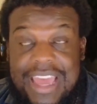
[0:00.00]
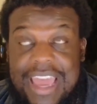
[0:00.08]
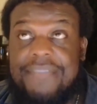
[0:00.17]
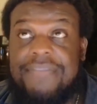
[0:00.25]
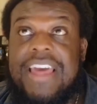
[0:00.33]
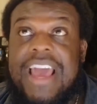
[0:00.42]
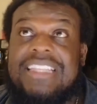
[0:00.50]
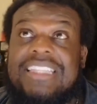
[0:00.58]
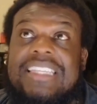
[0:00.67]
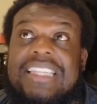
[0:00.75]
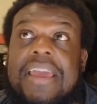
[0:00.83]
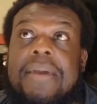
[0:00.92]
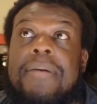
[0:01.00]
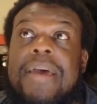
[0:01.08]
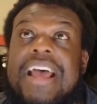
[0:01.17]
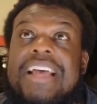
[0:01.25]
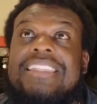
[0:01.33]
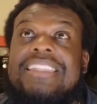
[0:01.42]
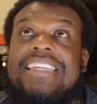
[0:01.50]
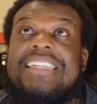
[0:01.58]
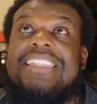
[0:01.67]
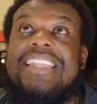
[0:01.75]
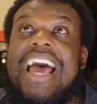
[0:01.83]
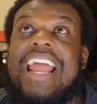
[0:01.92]
If that slant pass
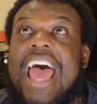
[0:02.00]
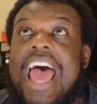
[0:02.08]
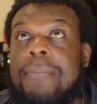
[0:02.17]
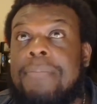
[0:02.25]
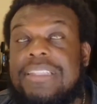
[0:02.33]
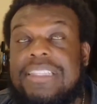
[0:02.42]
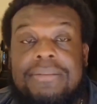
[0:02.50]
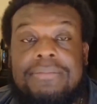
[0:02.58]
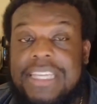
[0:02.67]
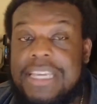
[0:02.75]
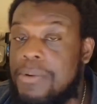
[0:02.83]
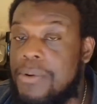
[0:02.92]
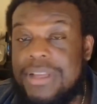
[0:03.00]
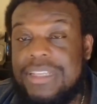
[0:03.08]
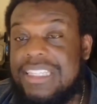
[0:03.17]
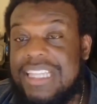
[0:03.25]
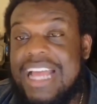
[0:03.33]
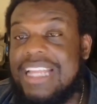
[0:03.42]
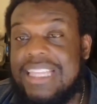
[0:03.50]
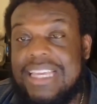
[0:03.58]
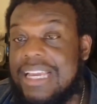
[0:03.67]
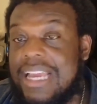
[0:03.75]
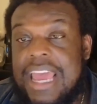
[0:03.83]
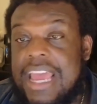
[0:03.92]
does not happen, Tim Tebow is
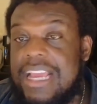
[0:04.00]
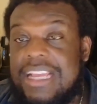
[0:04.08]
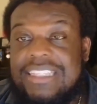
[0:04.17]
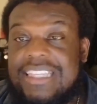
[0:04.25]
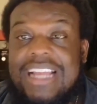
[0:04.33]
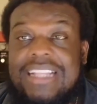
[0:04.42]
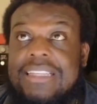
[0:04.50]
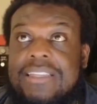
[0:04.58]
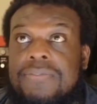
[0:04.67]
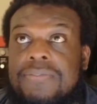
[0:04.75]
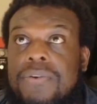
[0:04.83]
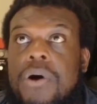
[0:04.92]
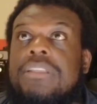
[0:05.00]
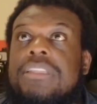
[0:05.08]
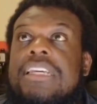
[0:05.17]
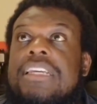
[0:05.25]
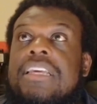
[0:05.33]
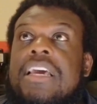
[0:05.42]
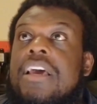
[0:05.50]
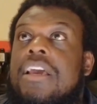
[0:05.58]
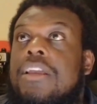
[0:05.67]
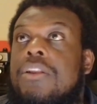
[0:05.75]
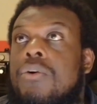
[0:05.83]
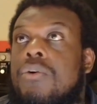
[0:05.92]
not this vaulted,
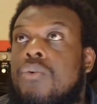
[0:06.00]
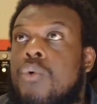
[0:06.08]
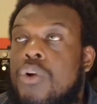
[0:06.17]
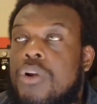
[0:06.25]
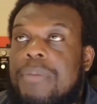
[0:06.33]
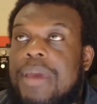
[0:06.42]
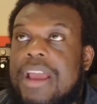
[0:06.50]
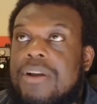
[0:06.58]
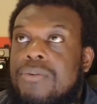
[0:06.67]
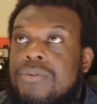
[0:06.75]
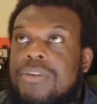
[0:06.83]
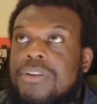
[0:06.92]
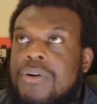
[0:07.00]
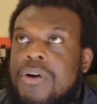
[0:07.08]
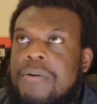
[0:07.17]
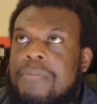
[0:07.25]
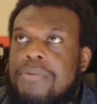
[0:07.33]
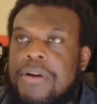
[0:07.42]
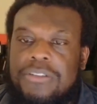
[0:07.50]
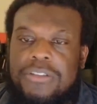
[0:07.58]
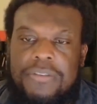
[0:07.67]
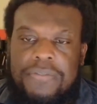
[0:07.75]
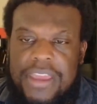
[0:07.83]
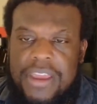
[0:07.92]
quarterback who,
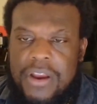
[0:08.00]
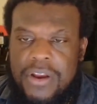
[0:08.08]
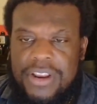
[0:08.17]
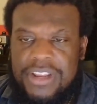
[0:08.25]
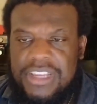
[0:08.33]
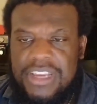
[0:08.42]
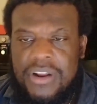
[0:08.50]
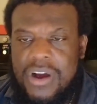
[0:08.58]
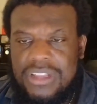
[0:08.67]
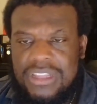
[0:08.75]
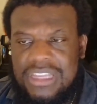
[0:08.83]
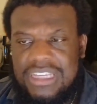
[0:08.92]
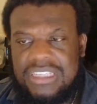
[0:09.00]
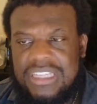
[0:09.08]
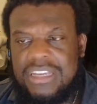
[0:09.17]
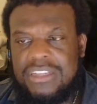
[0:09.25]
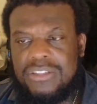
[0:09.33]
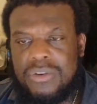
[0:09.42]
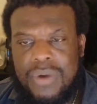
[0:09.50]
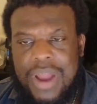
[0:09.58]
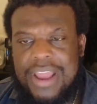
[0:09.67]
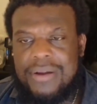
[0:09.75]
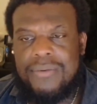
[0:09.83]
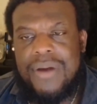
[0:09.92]
persevered and did all of these things the
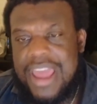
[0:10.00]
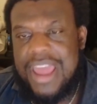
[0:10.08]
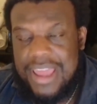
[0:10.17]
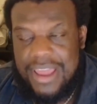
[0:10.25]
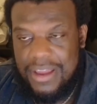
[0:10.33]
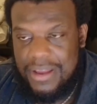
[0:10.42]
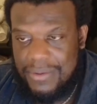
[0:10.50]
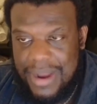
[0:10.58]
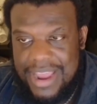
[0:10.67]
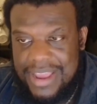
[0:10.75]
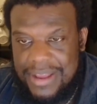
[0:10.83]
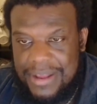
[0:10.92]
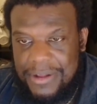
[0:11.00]
right way, right?